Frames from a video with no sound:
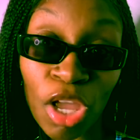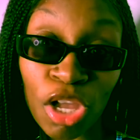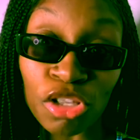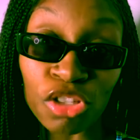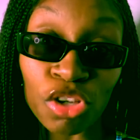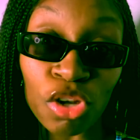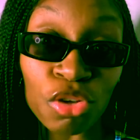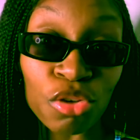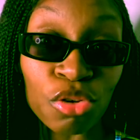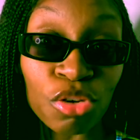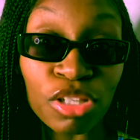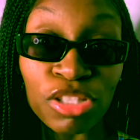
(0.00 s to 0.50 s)

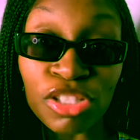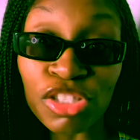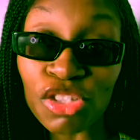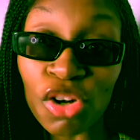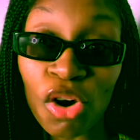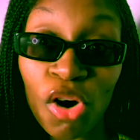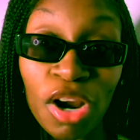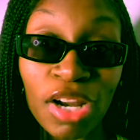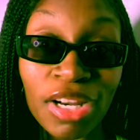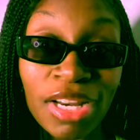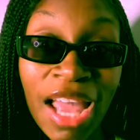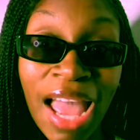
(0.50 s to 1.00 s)
So you can
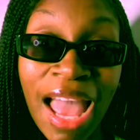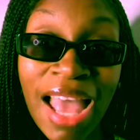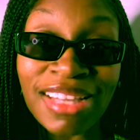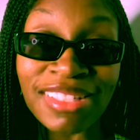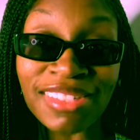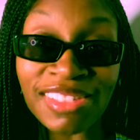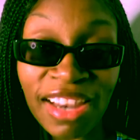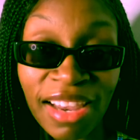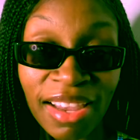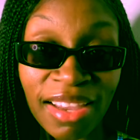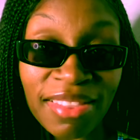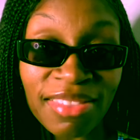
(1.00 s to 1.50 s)
start
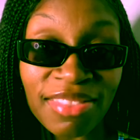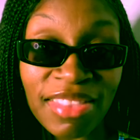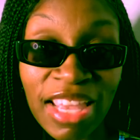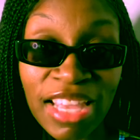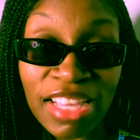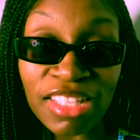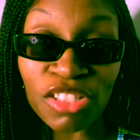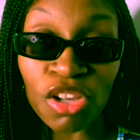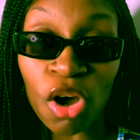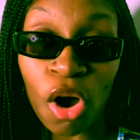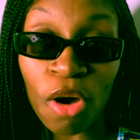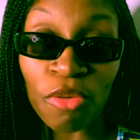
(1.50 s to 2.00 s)
checking
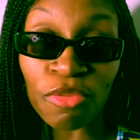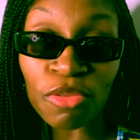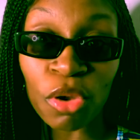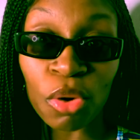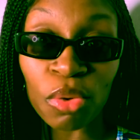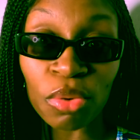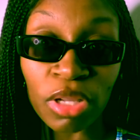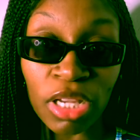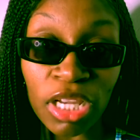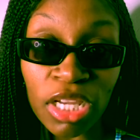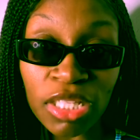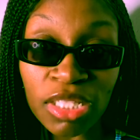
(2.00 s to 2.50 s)
things off your
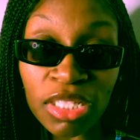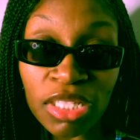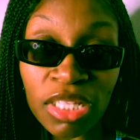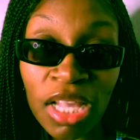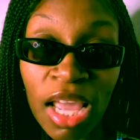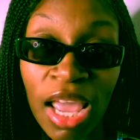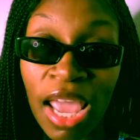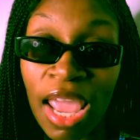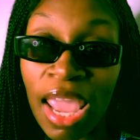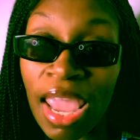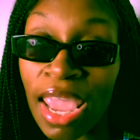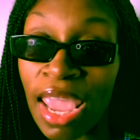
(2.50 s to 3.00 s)
list,
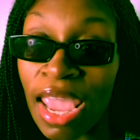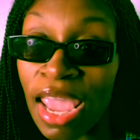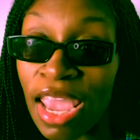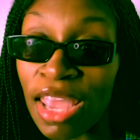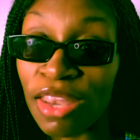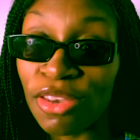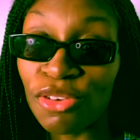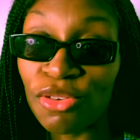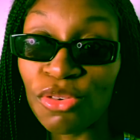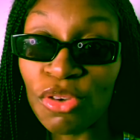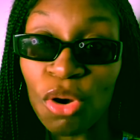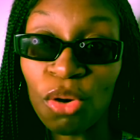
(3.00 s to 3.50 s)

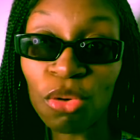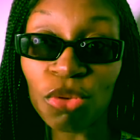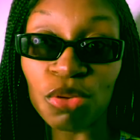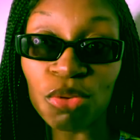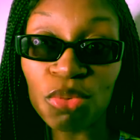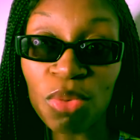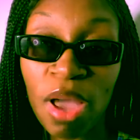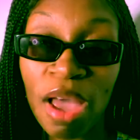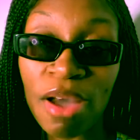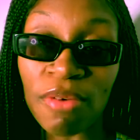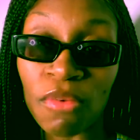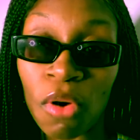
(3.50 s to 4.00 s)
and
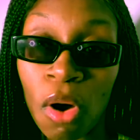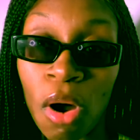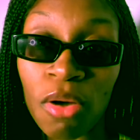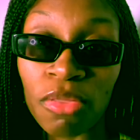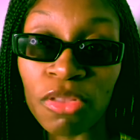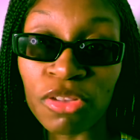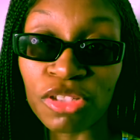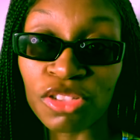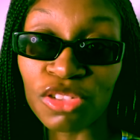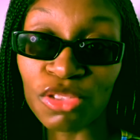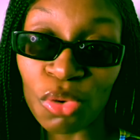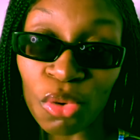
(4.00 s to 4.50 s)
you have all
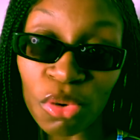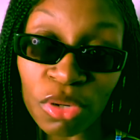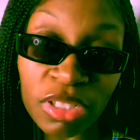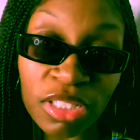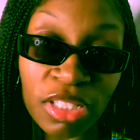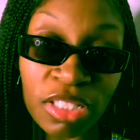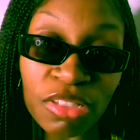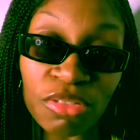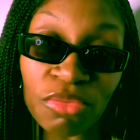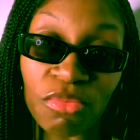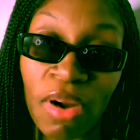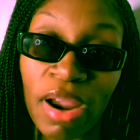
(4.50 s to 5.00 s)
the
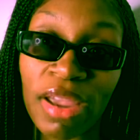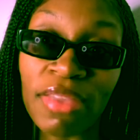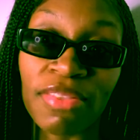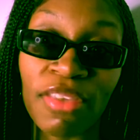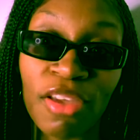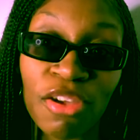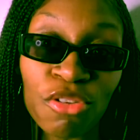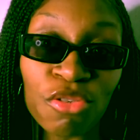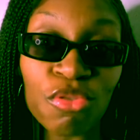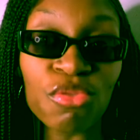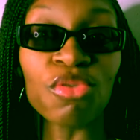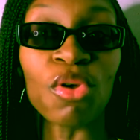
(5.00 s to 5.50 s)
sources right
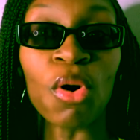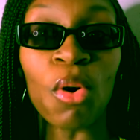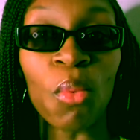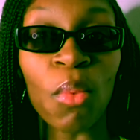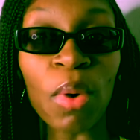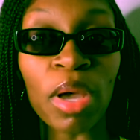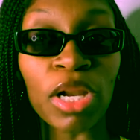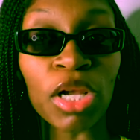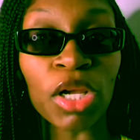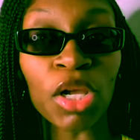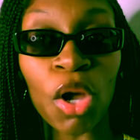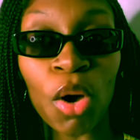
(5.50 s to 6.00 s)
there. You know
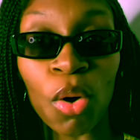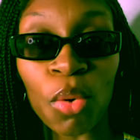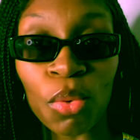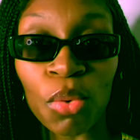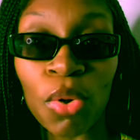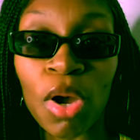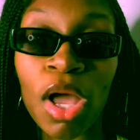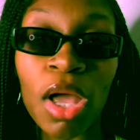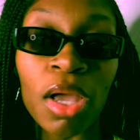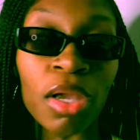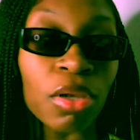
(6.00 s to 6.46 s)
where to go.